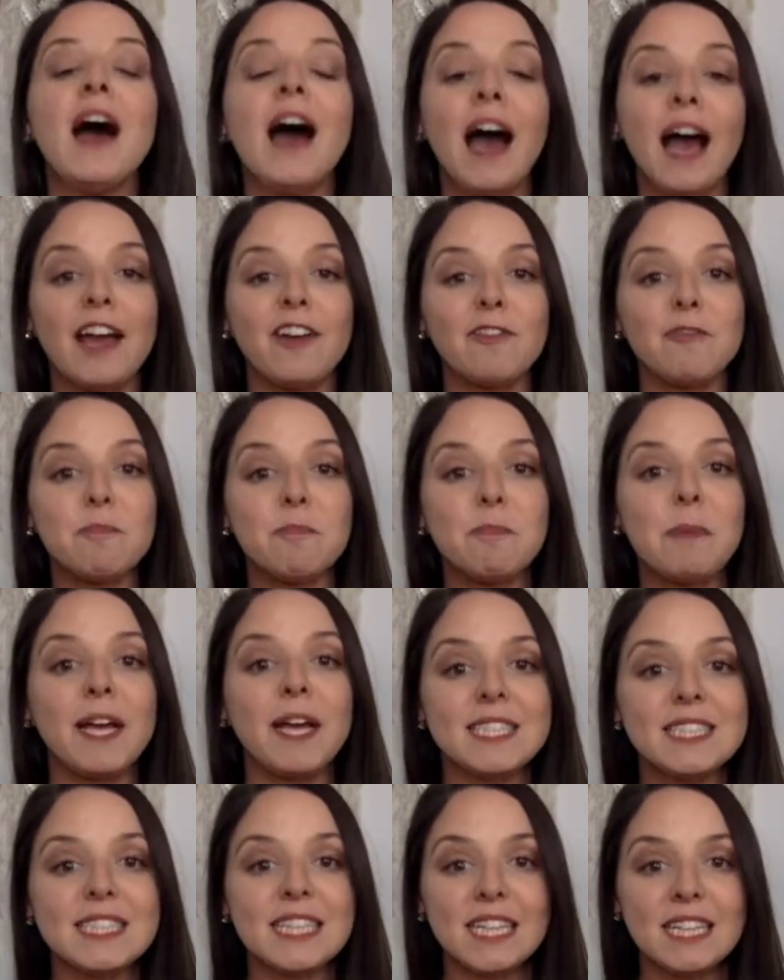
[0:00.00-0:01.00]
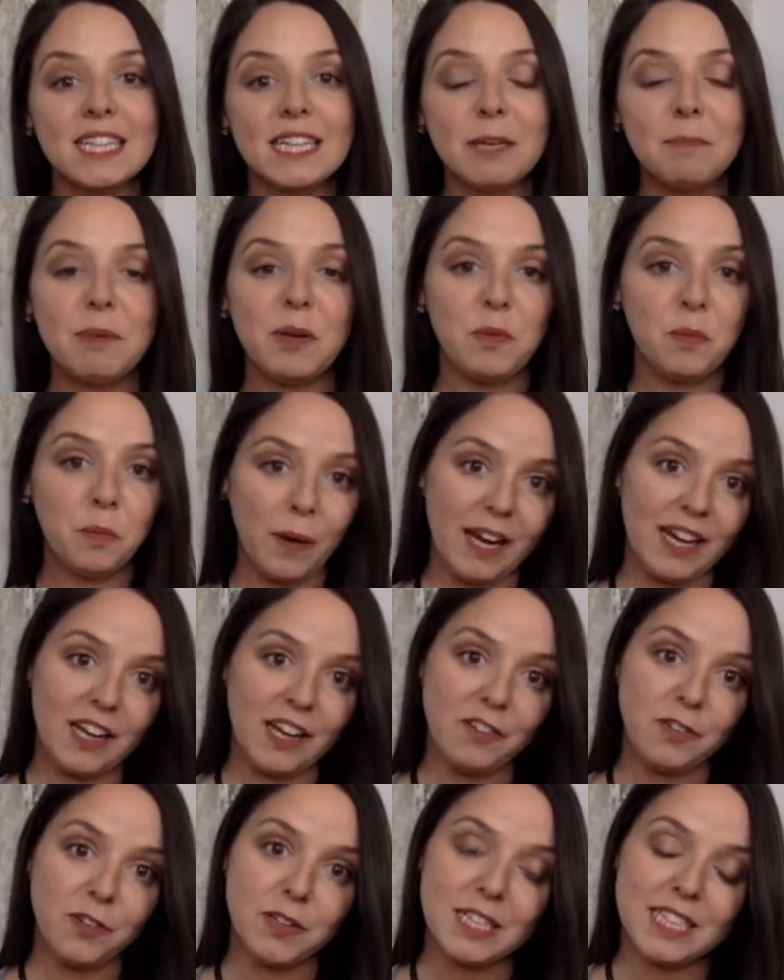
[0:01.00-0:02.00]
I have basically been
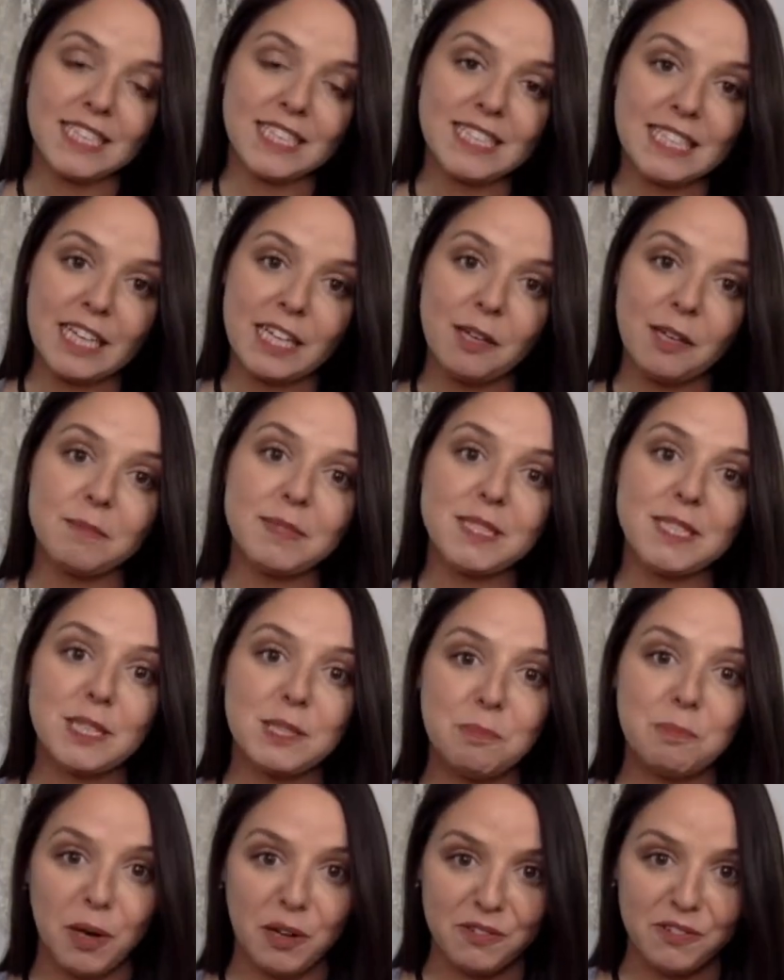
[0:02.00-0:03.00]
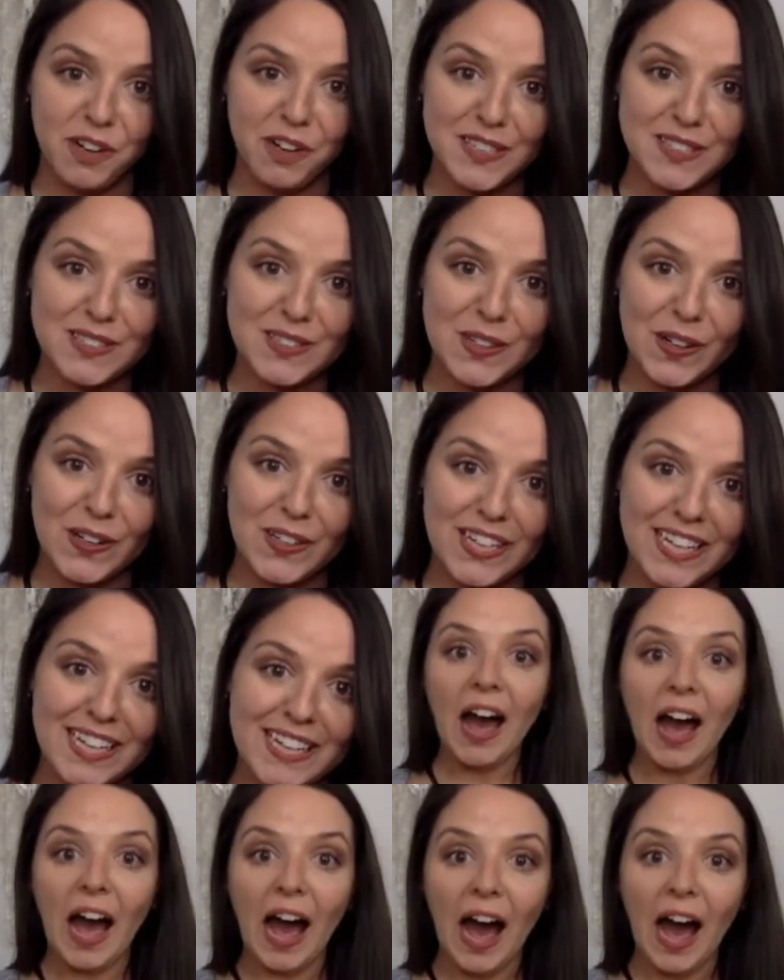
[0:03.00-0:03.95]
waiting for this theme since Brave Crate started.